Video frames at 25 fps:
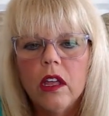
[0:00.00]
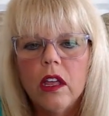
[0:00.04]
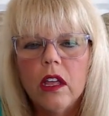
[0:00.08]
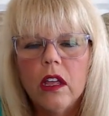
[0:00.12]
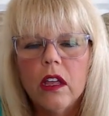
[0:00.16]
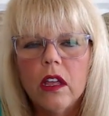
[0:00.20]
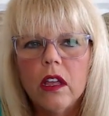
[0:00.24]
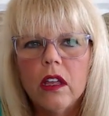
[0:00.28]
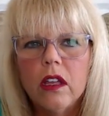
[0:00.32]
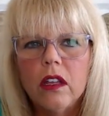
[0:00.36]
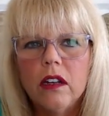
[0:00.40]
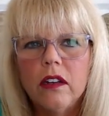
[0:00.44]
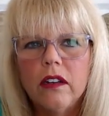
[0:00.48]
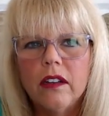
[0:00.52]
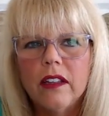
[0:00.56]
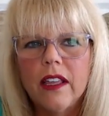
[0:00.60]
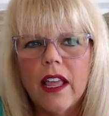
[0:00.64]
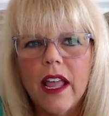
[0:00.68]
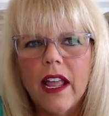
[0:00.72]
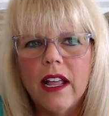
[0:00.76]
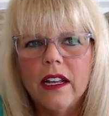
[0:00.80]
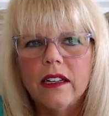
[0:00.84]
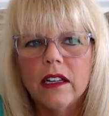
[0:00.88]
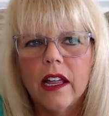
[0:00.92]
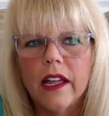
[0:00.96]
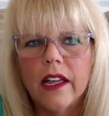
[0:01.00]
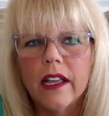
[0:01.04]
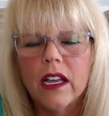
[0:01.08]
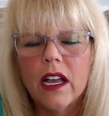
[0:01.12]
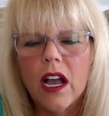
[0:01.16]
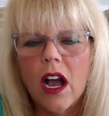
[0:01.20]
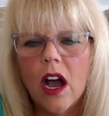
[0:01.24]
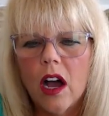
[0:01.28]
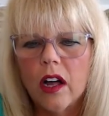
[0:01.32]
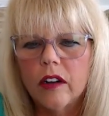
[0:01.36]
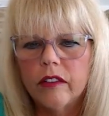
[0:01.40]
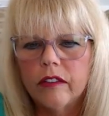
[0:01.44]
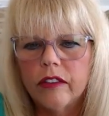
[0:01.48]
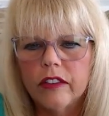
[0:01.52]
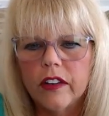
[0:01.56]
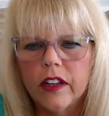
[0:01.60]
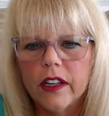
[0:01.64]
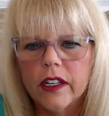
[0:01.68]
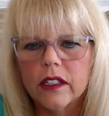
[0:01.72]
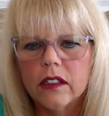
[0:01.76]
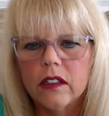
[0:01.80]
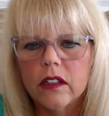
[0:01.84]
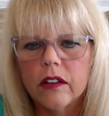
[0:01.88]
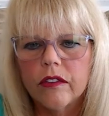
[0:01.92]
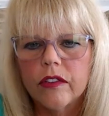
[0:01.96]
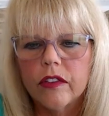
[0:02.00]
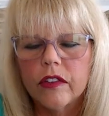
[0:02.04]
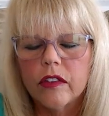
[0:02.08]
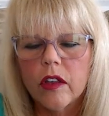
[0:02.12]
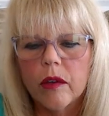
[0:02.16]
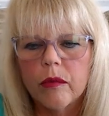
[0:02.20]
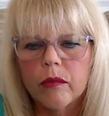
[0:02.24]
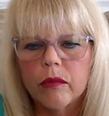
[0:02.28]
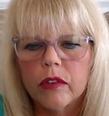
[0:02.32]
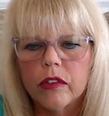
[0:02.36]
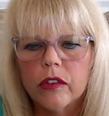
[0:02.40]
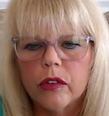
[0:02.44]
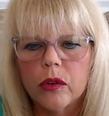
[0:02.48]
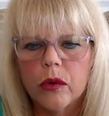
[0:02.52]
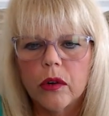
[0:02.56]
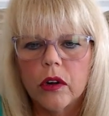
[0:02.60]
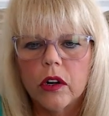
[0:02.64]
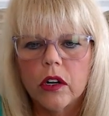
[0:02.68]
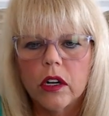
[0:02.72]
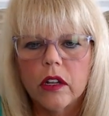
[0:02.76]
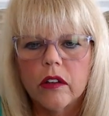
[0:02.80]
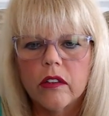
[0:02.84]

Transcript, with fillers: indicate like conflict of some sort.